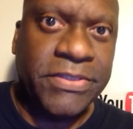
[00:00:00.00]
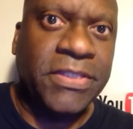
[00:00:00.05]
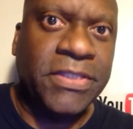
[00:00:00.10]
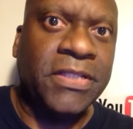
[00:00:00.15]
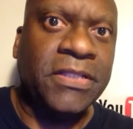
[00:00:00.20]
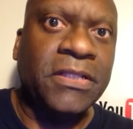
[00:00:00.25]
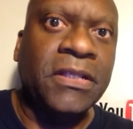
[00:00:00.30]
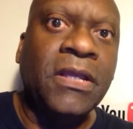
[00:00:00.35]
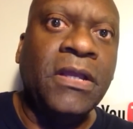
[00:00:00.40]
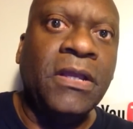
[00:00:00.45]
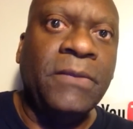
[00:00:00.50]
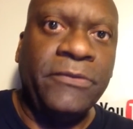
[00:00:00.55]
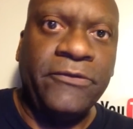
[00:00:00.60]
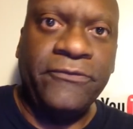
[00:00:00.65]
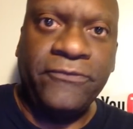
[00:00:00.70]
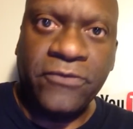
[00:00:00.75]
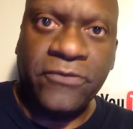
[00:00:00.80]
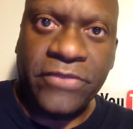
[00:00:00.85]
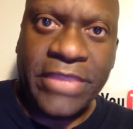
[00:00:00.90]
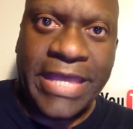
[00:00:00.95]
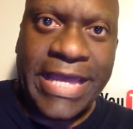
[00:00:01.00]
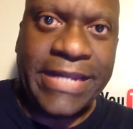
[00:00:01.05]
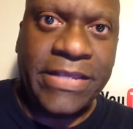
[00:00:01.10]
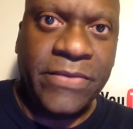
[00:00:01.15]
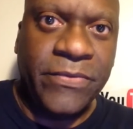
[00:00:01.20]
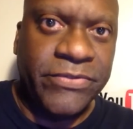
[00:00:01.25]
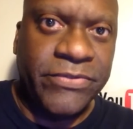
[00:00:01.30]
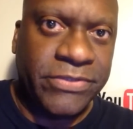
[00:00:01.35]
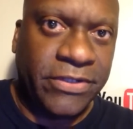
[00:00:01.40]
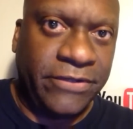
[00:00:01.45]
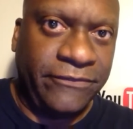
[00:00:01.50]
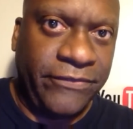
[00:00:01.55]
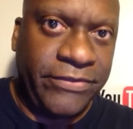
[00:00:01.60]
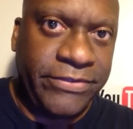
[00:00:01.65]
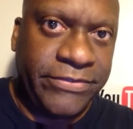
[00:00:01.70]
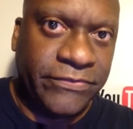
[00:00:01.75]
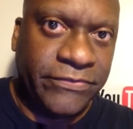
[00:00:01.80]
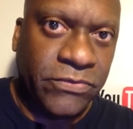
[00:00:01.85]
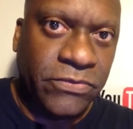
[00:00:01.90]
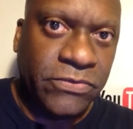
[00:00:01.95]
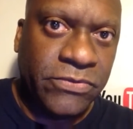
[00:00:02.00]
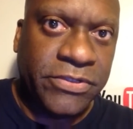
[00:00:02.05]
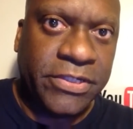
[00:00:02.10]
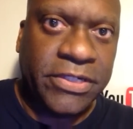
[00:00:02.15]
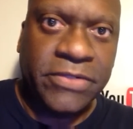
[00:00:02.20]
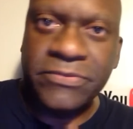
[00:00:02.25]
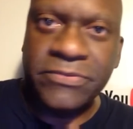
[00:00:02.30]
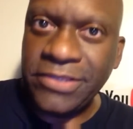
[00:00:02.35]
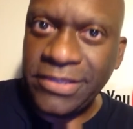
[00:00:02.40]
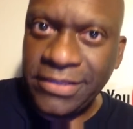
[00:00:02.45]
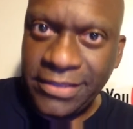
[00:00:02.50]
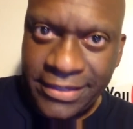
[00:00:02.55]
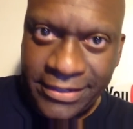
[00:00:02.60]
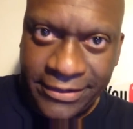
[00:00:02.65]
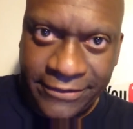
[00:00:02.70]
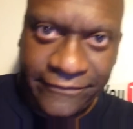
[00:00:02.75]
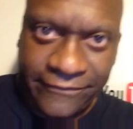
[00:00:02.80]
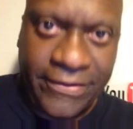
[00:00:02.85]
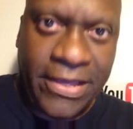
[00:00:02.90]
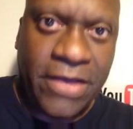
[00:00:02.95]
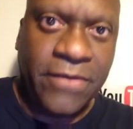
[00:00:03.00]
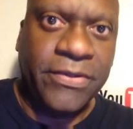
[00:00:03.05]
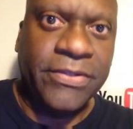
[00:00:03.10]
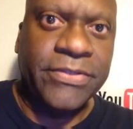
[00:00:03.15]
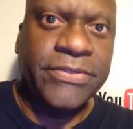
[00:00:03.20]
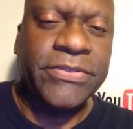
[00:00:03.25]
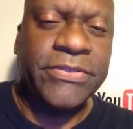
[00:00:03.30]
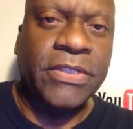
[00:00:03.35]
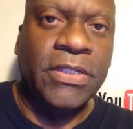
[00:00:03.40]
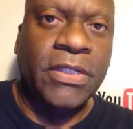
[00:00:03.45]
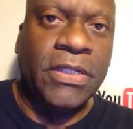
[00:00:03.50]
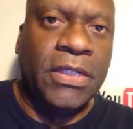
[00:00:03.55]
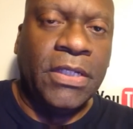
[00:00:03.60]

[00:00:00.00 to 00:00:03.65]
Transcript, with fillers: and then before that, he was offensive coordinator with the Atlanta Falcons.